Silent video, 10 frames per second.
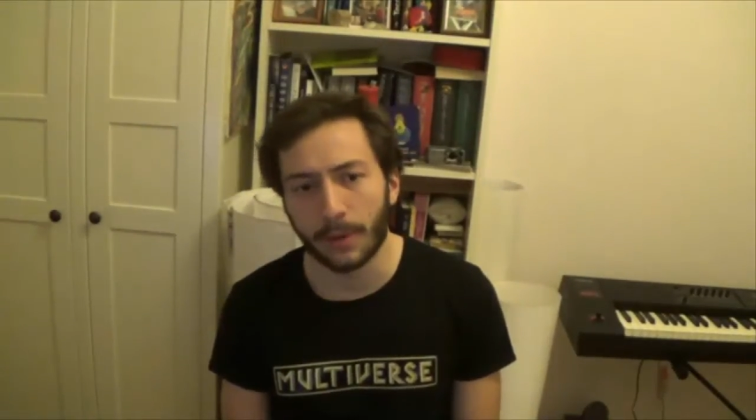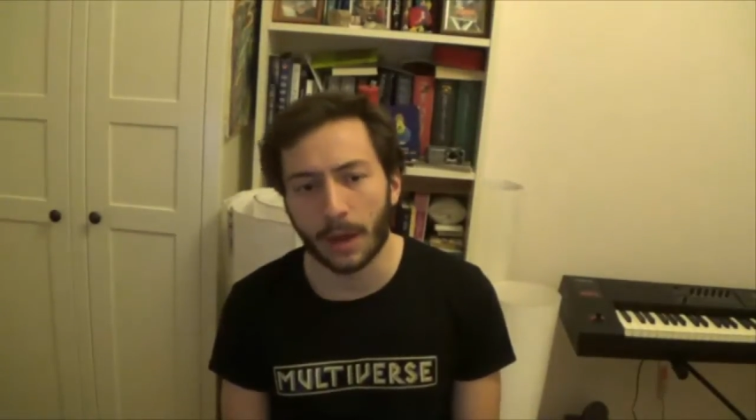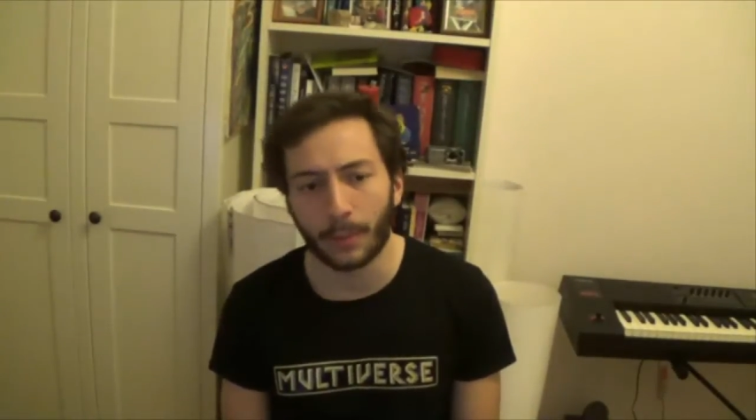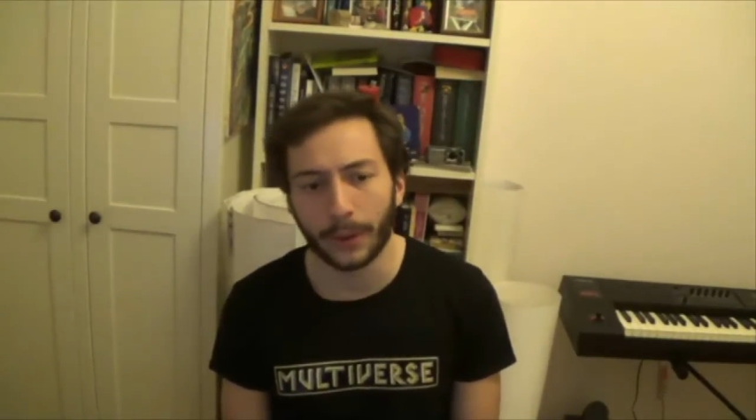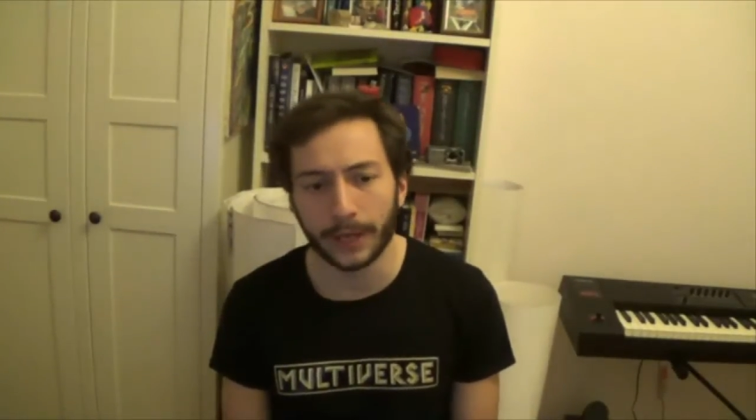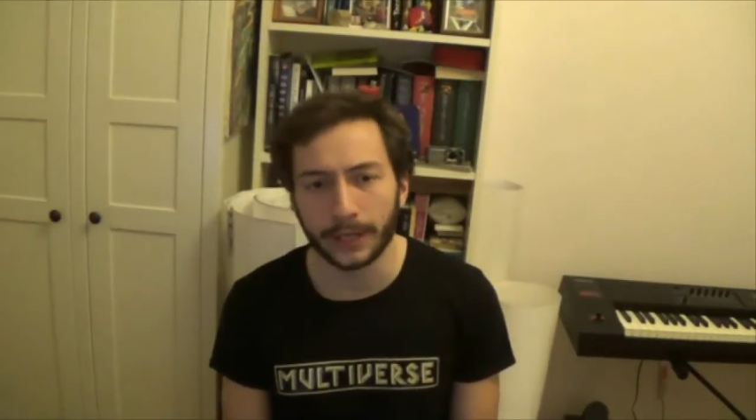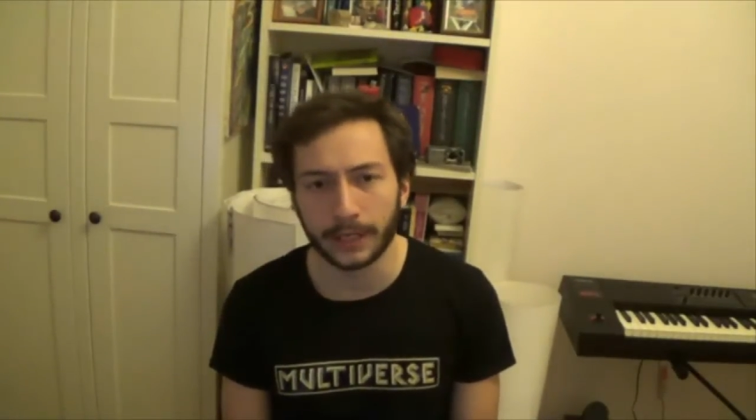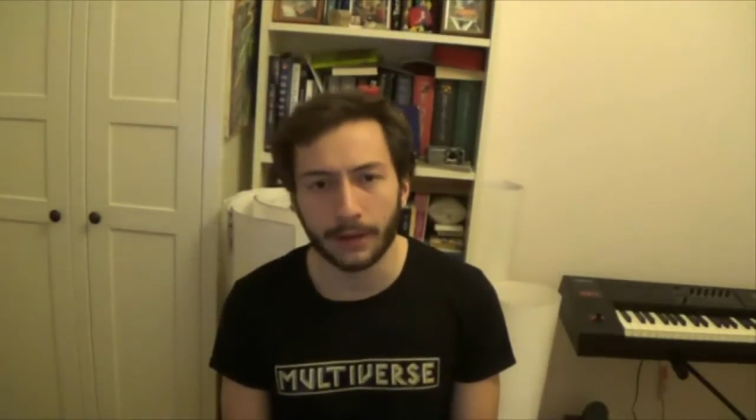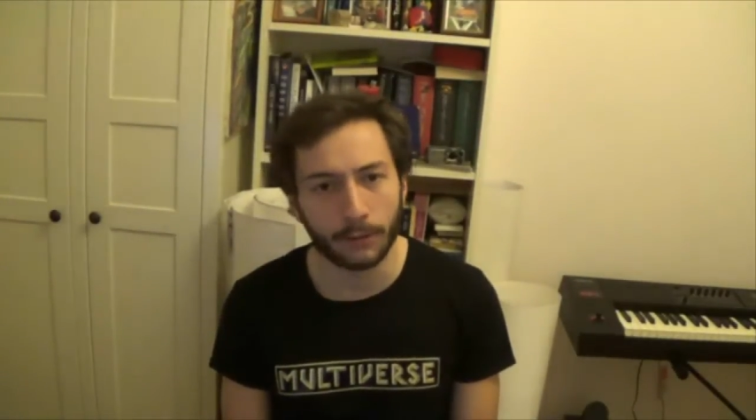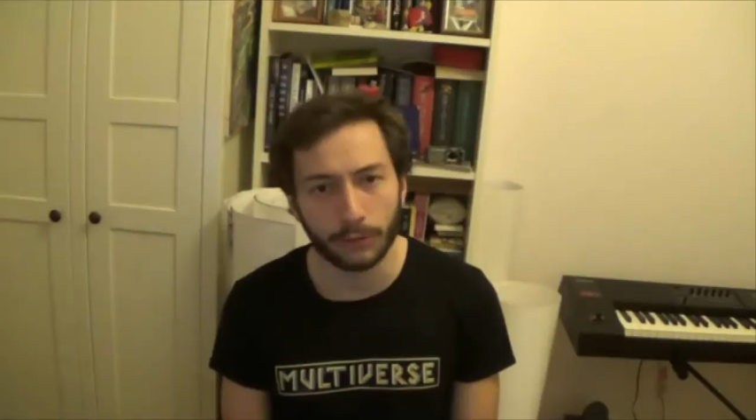up and I
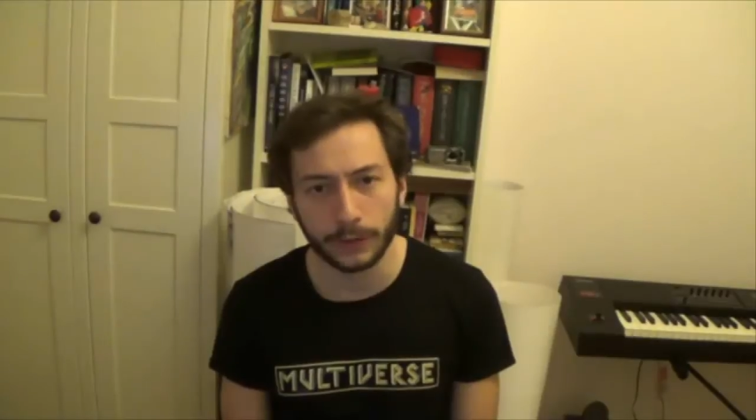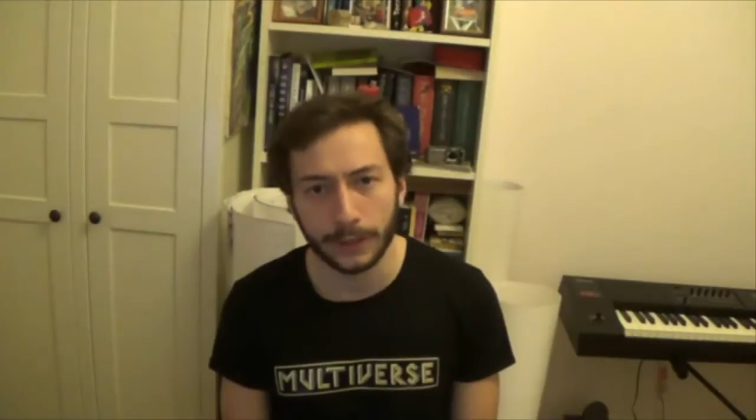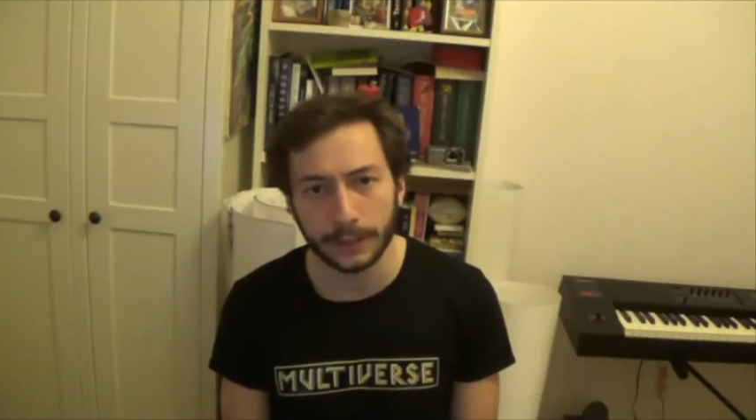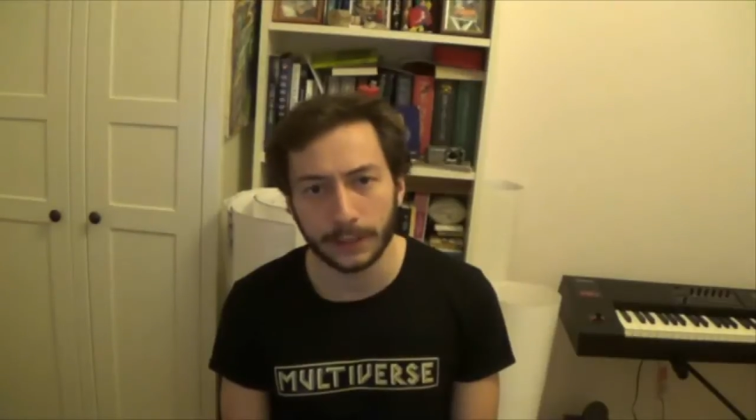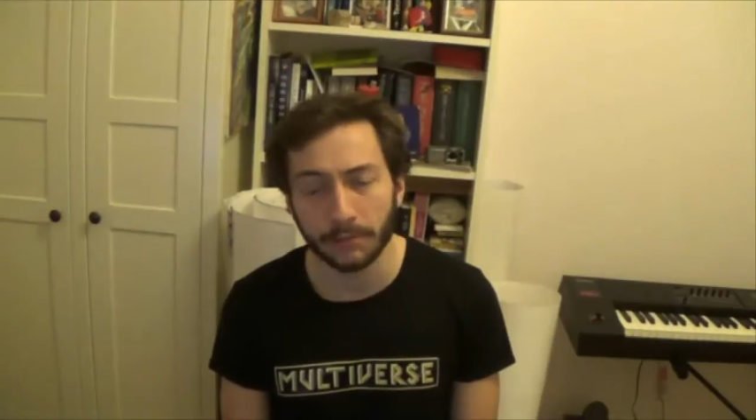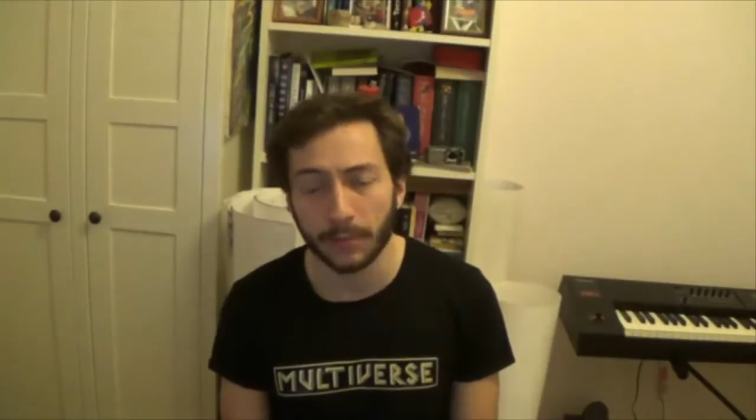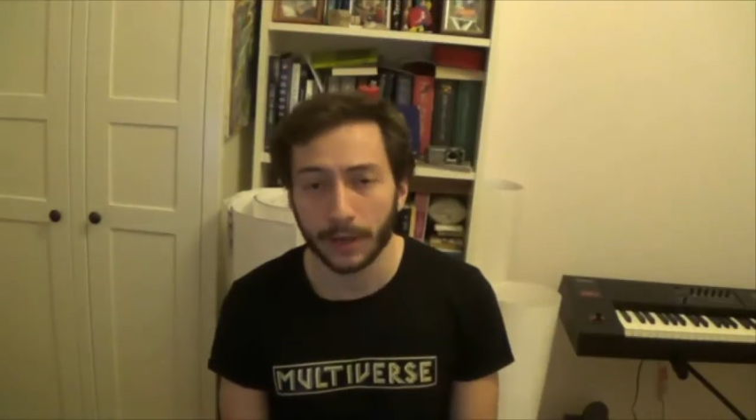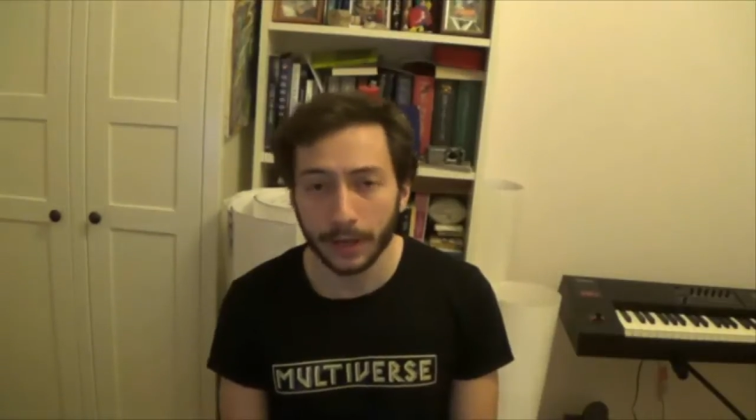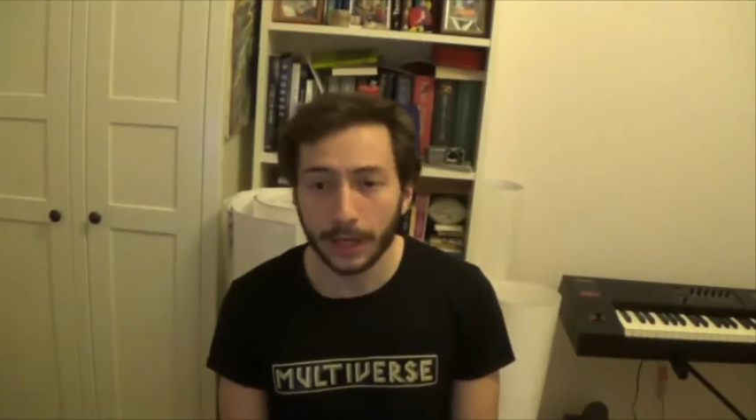never released them.